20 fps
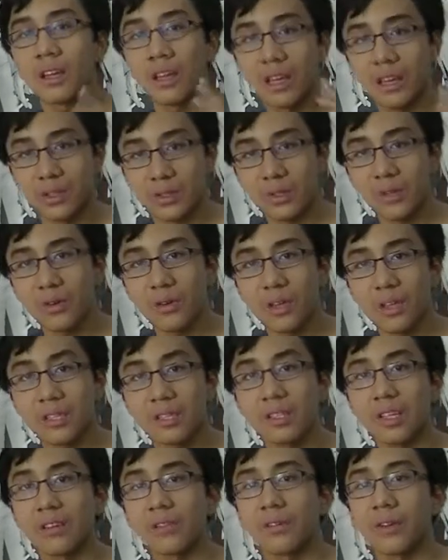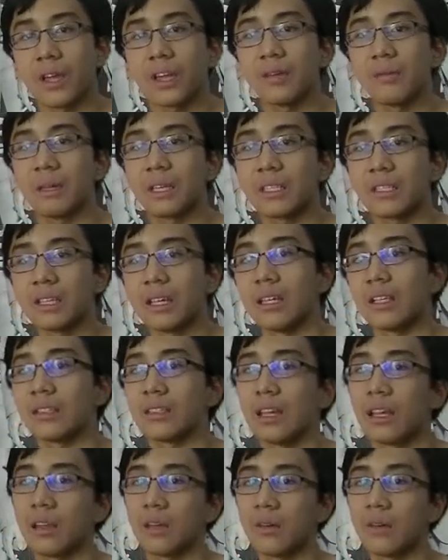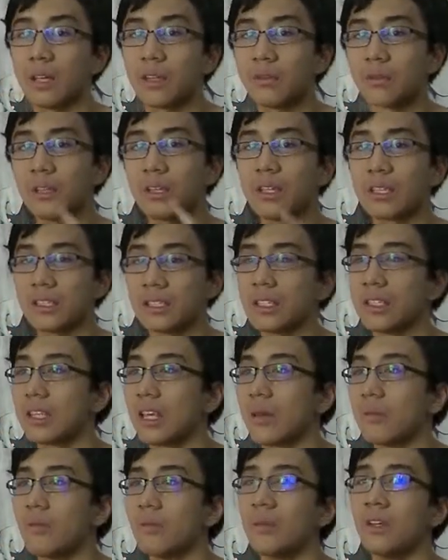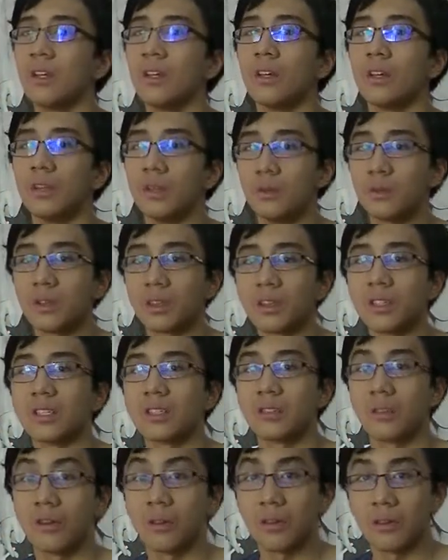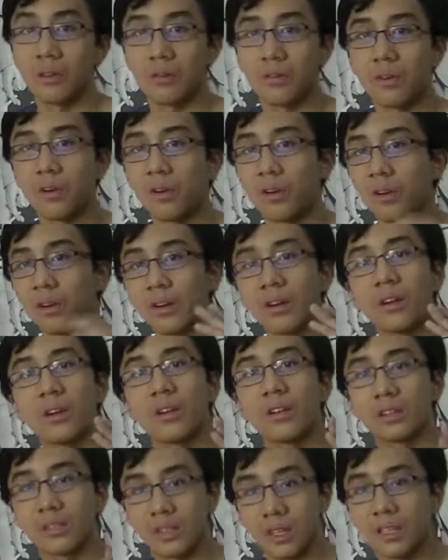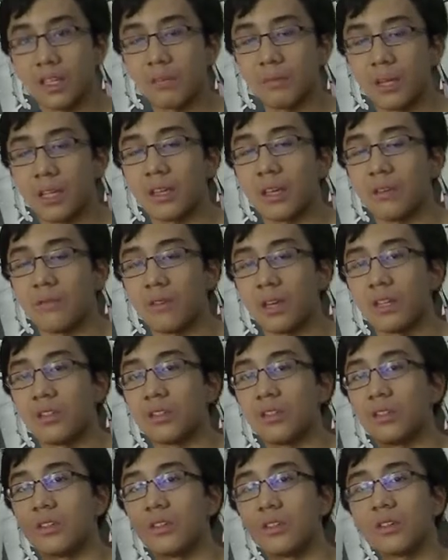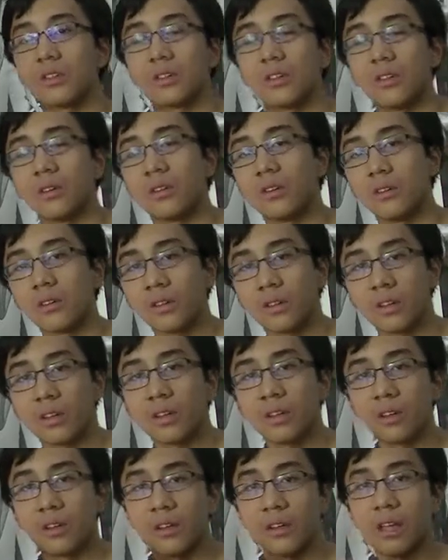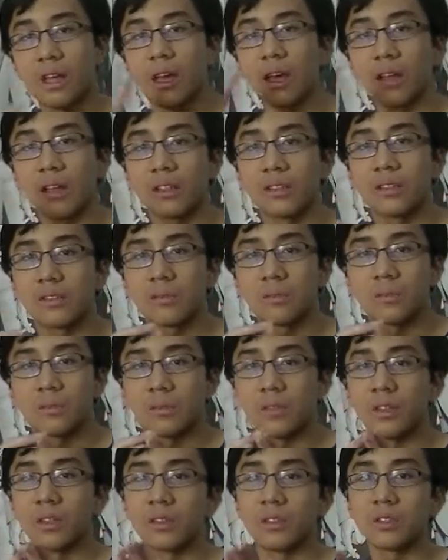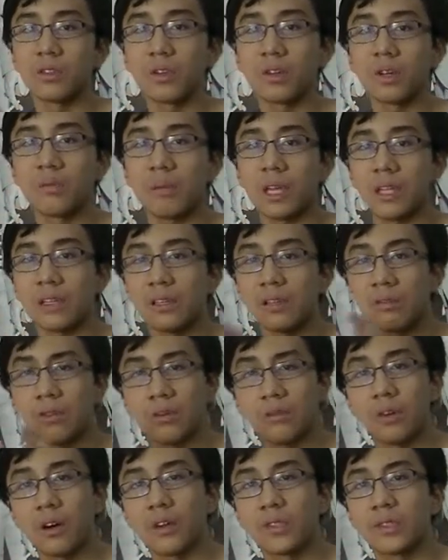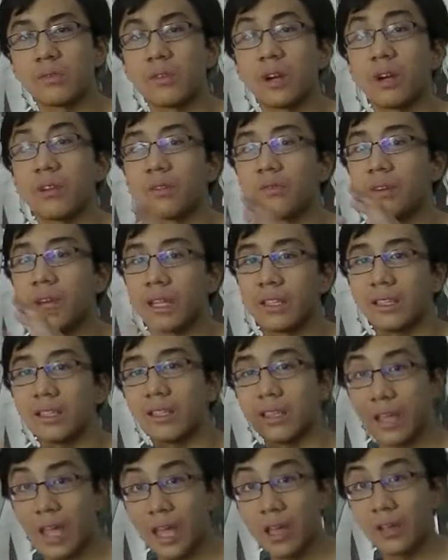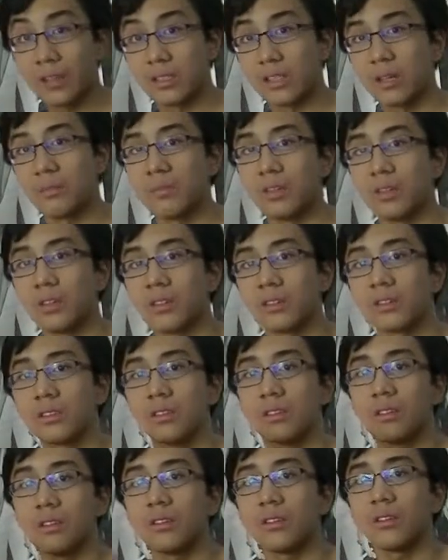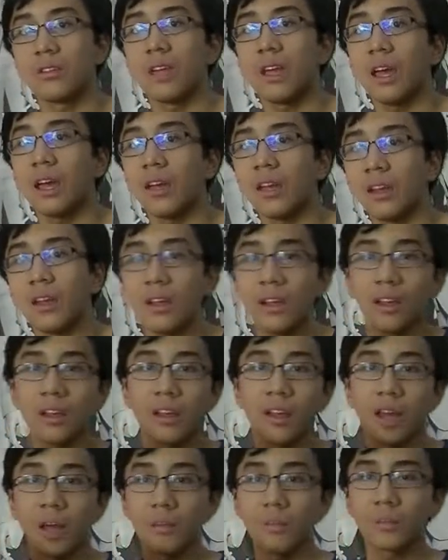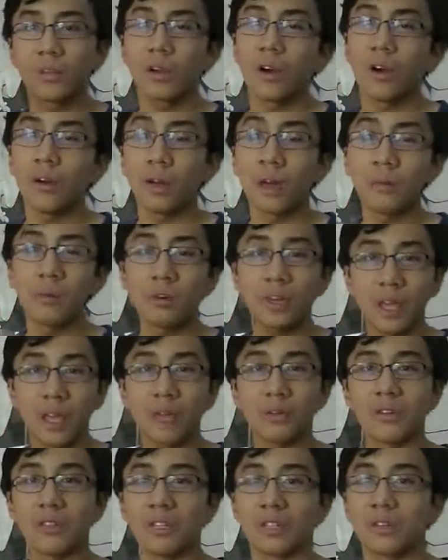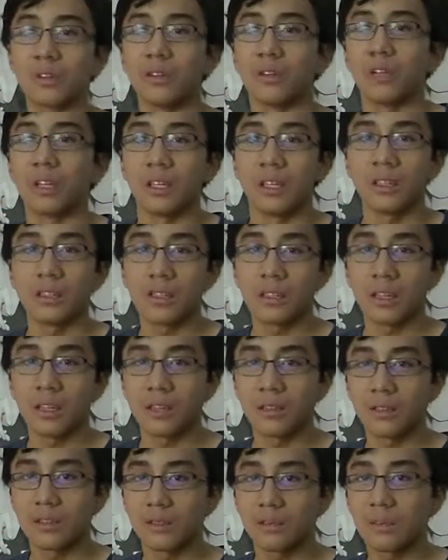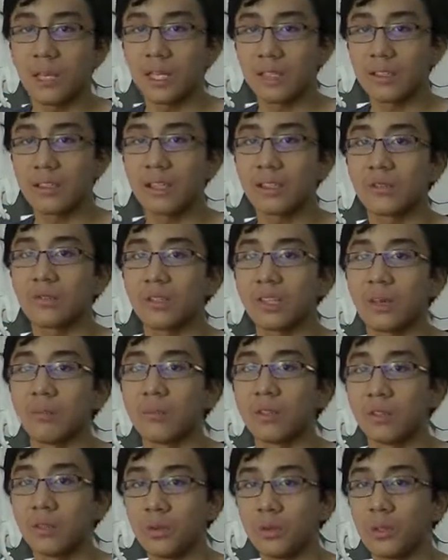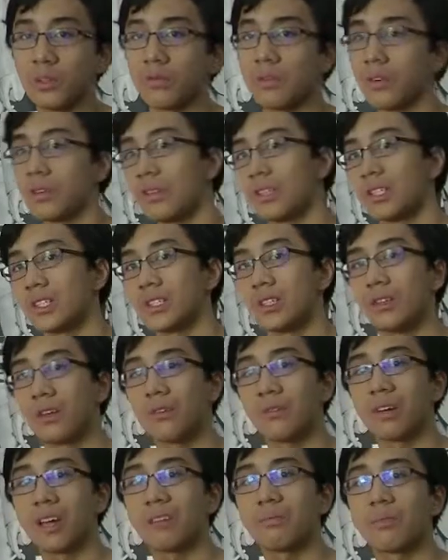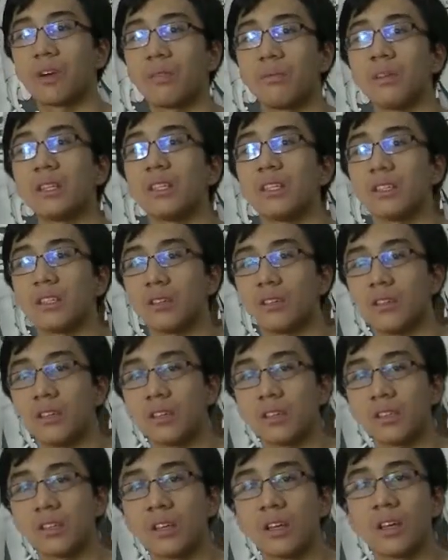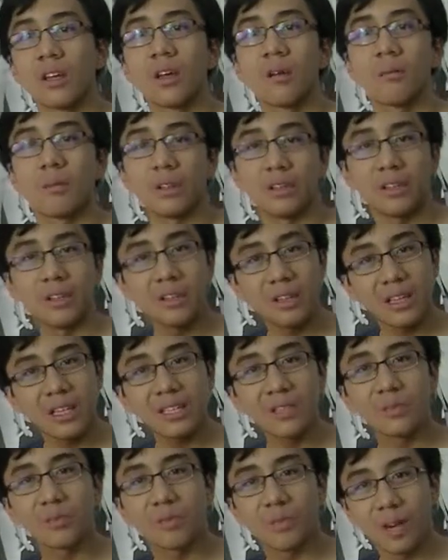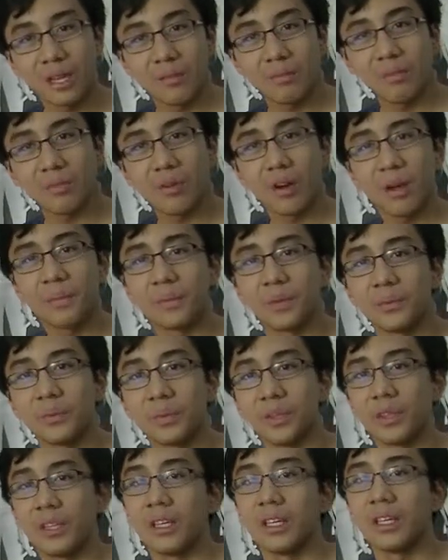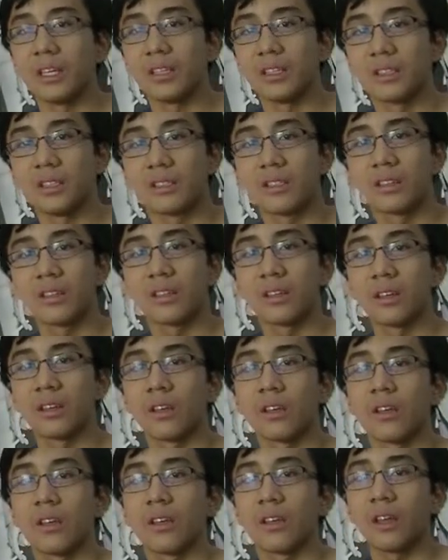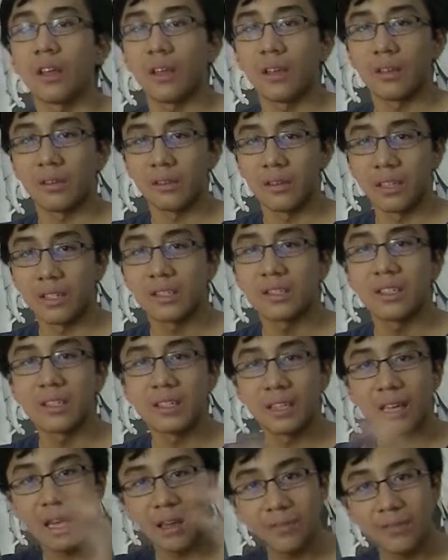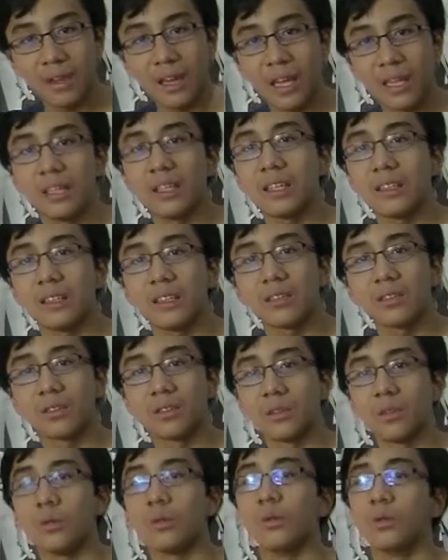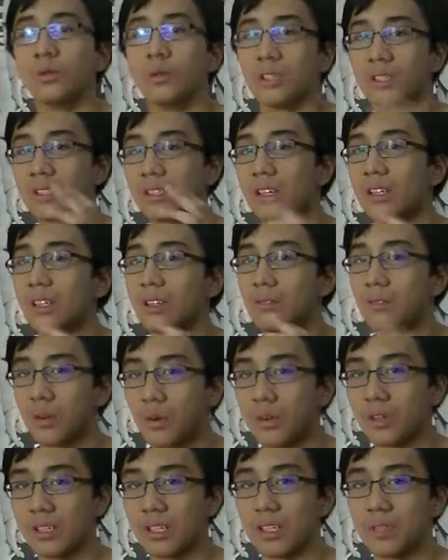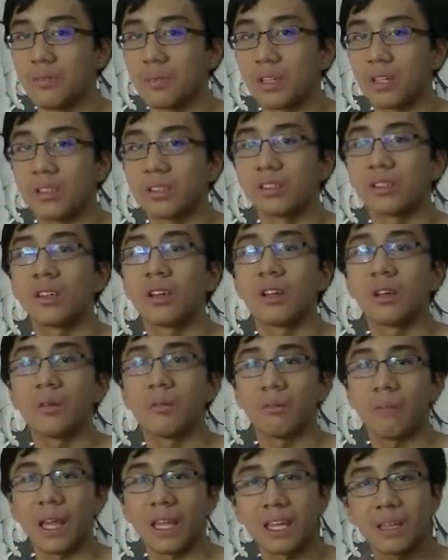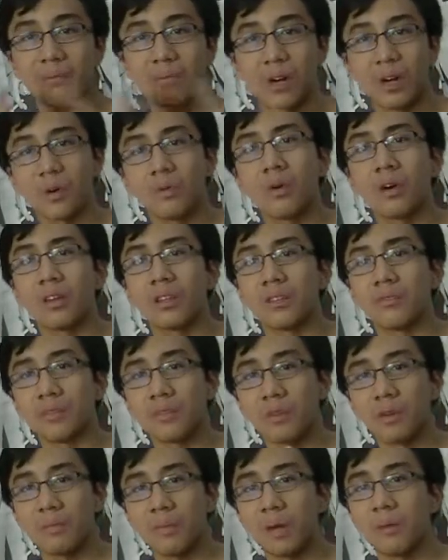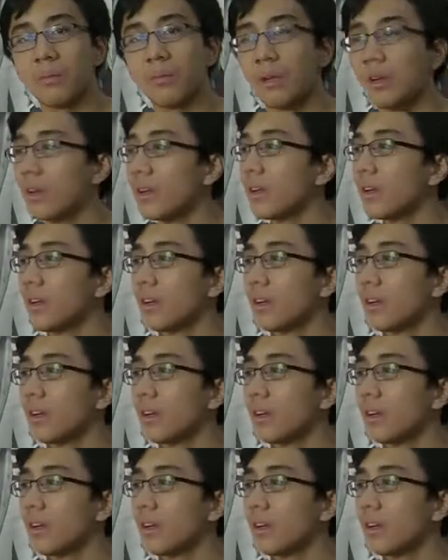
And the story itself kind of makes sense. I can really see them doing the story for Sonic Mania Adventures. So yeah, the story mainly revolves around finding the Chaos Emeralds. So yeah, I'm okay with this story. It makes sense for them to do it for this 5-part miniseries. But there is one problem with this. Does this have anything to do with Sonic Forces? Because back in part 1, if you remember,